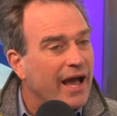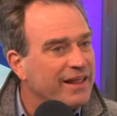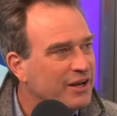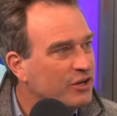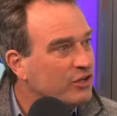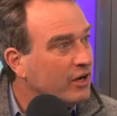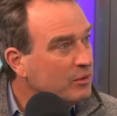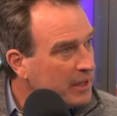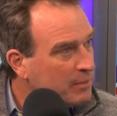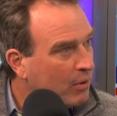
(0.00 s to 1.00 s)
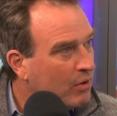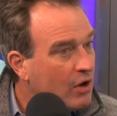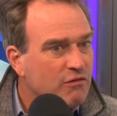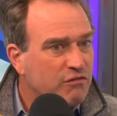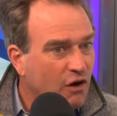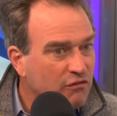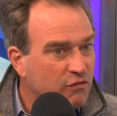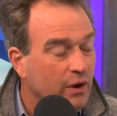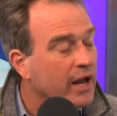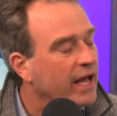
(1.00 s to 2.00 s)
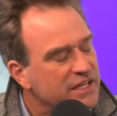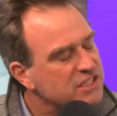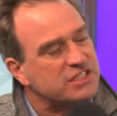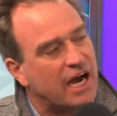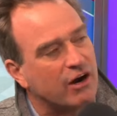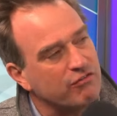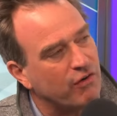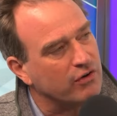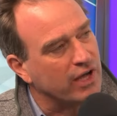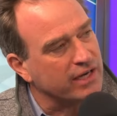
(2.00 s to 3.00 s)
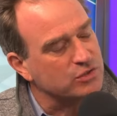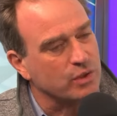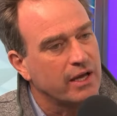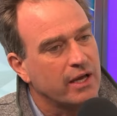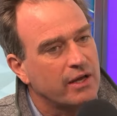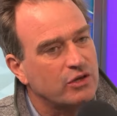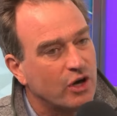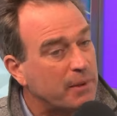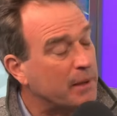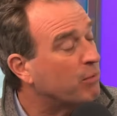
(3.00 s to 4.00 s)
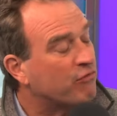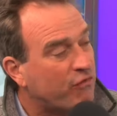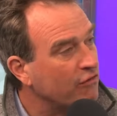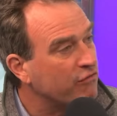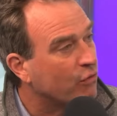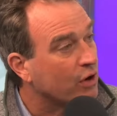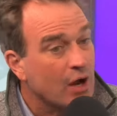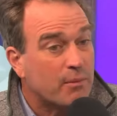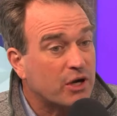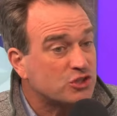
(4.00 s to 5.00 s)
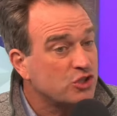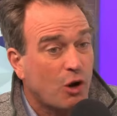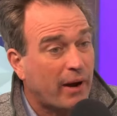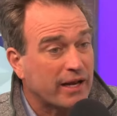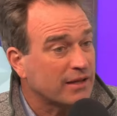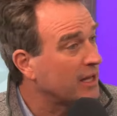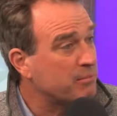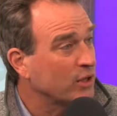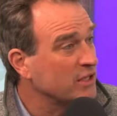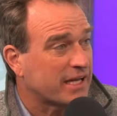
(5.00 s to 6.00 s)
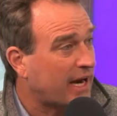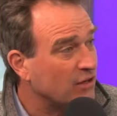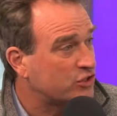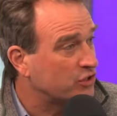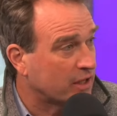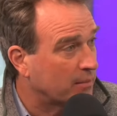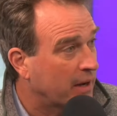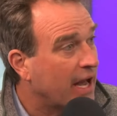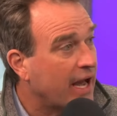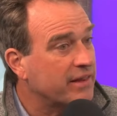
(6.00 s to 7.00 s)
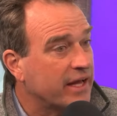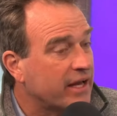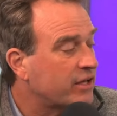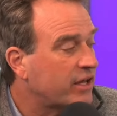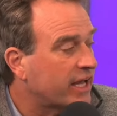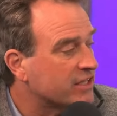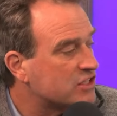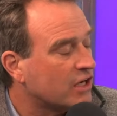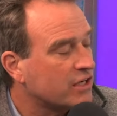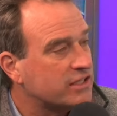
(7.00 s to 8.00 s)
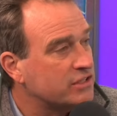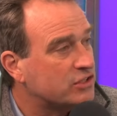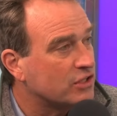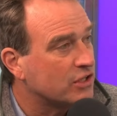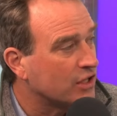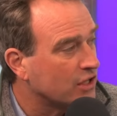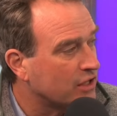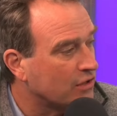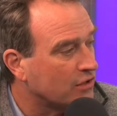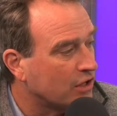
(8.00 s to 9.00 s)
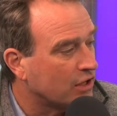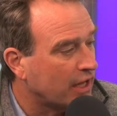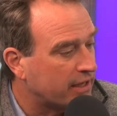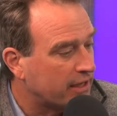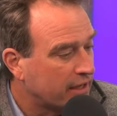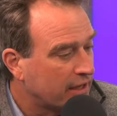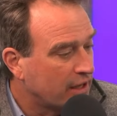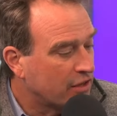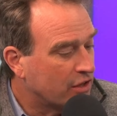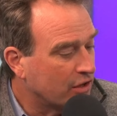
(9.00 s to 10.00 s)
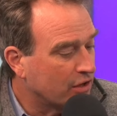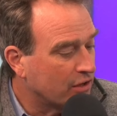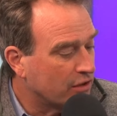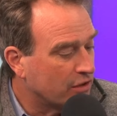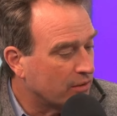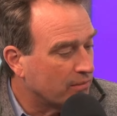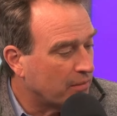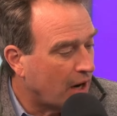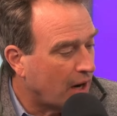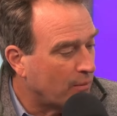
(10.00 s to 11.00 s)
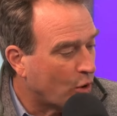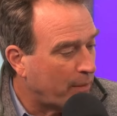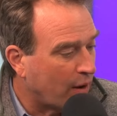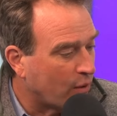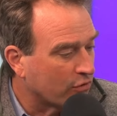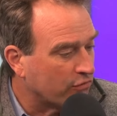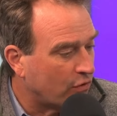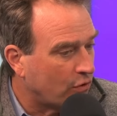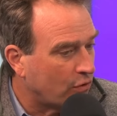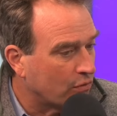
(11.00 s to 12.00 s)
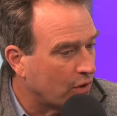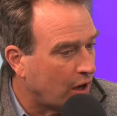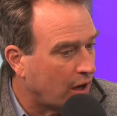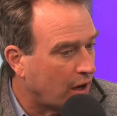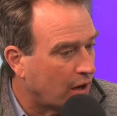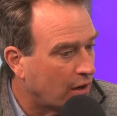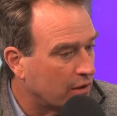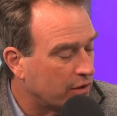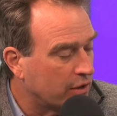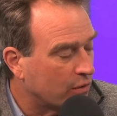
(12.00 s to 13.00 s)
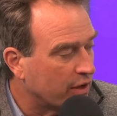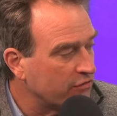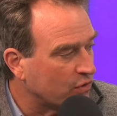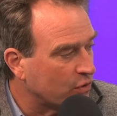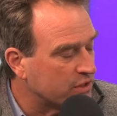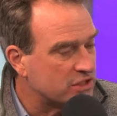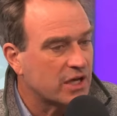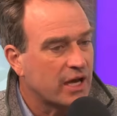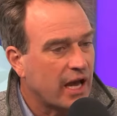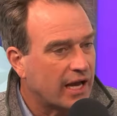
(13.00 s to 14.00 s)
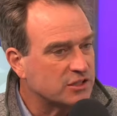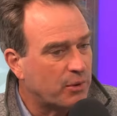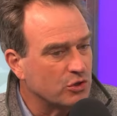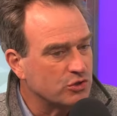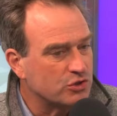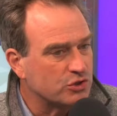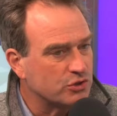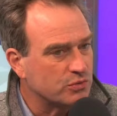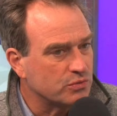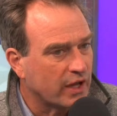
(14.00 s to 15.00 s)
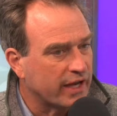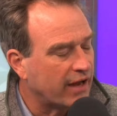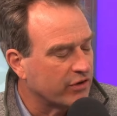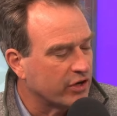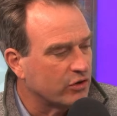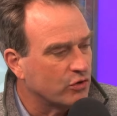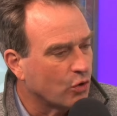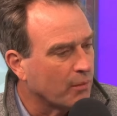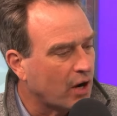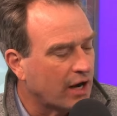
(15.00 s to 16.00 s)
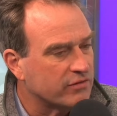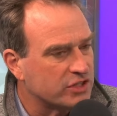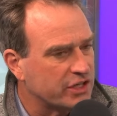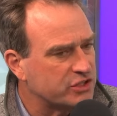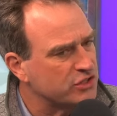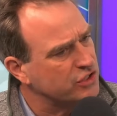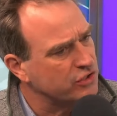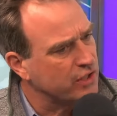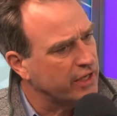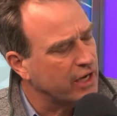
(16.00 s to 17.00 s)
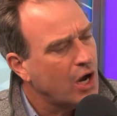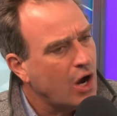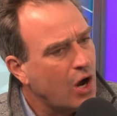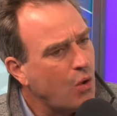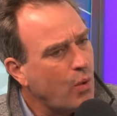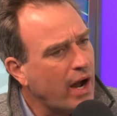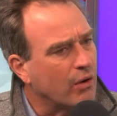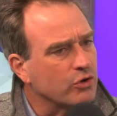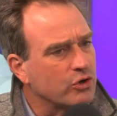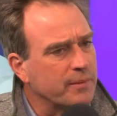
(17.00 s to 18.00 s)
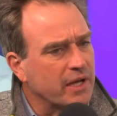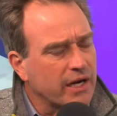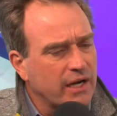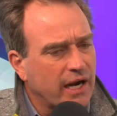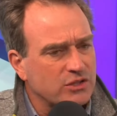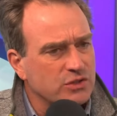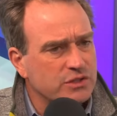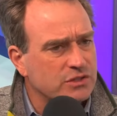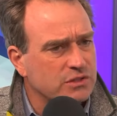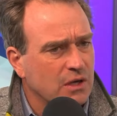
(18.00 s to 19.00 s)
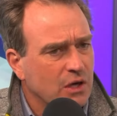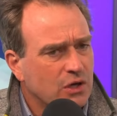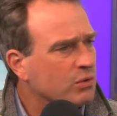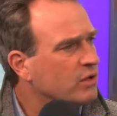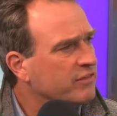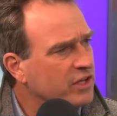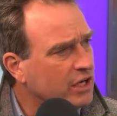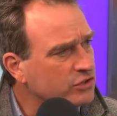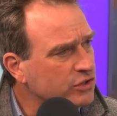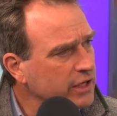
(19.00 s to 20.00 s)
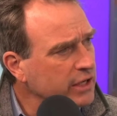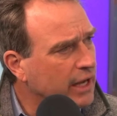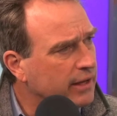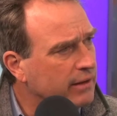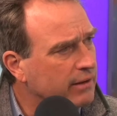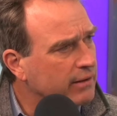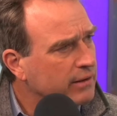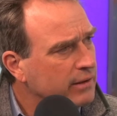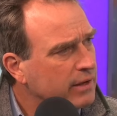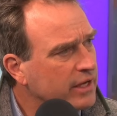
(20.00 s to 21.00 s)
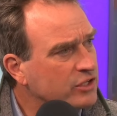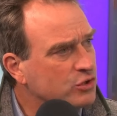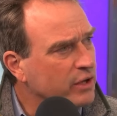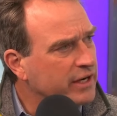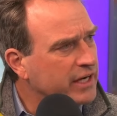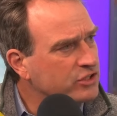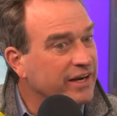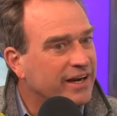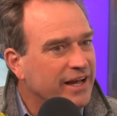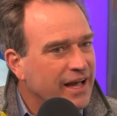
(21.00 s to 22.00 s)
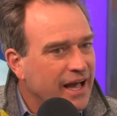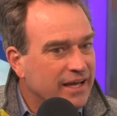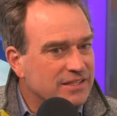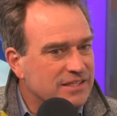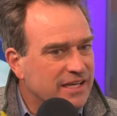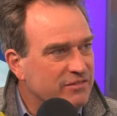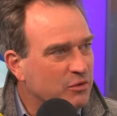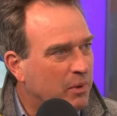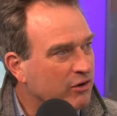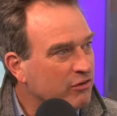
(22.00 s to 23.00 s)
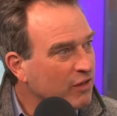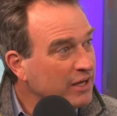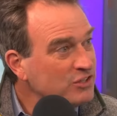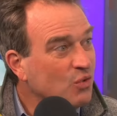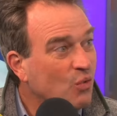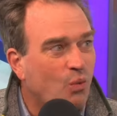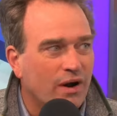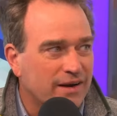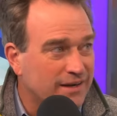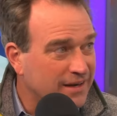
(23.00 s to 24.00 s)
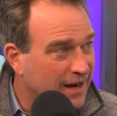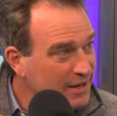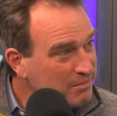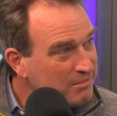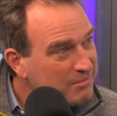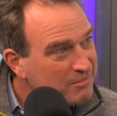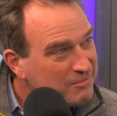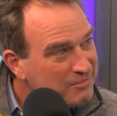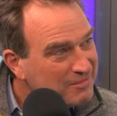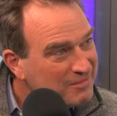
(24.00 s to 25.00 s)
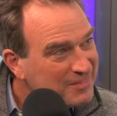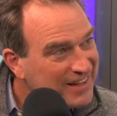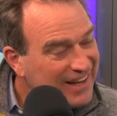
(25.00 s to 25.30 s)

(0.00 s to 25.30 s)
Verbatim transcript: And then young people fall for it, and this is our fault actually. Young people fall for it because nobody like points it out to them, mm-hmm. and they and they get sucked into the the, the like the the uh, more powerful uh, you know influence as opposed to like having normal conversations. And you're like, oh wow, you mean I could actually just go live in the country mm-hmm. and you enjoy could. nature and and save the butterflies yes. one at a time. One at a time. Yeah.